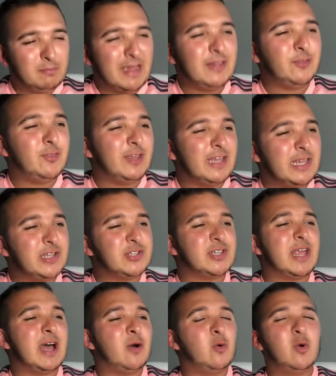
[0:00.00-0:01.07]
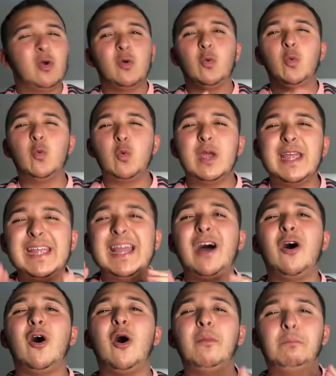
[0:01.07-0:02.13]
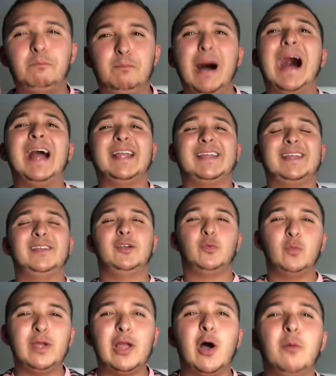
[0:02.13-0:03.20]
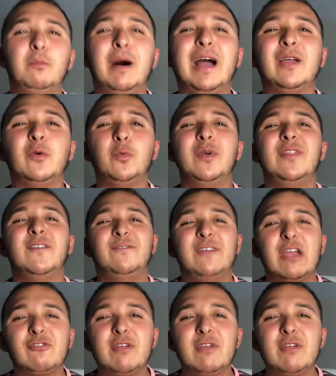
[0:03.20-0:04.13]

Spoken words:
main thing is now, we are back, and we are back with a very